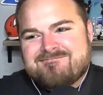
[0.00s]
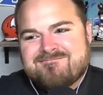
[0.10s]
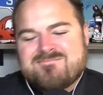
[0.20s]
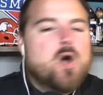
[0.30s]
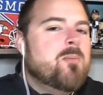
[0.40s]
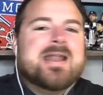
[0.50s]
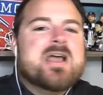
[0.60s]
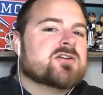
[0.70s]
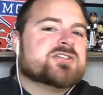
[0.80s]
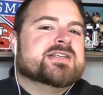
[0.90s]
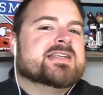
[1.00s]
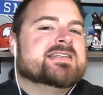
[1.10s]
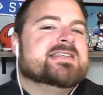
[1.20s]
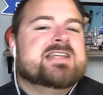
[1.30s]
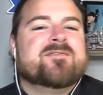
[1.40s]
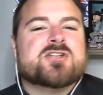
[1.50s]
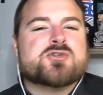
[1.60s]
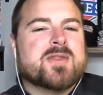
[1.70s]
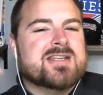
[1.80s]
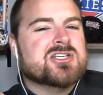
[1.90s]
nobody else on Tennessee's defense
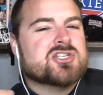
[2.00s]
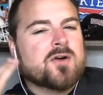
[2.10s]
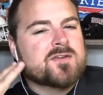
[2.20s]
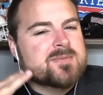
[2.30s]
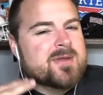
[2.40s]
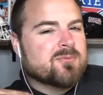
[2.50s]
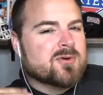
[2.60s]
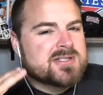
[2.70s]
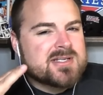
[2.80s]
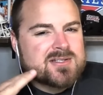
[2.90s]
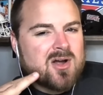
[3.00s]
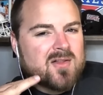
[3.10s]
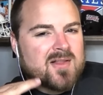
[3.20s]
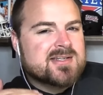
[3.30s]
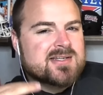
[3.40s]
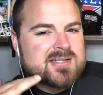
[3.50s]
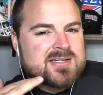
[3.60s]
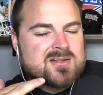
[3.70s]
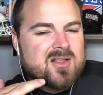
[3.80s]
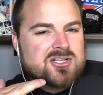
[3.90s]
really deserves to be a preseason All SEC
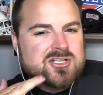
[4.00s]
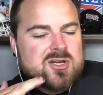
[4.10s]
selection.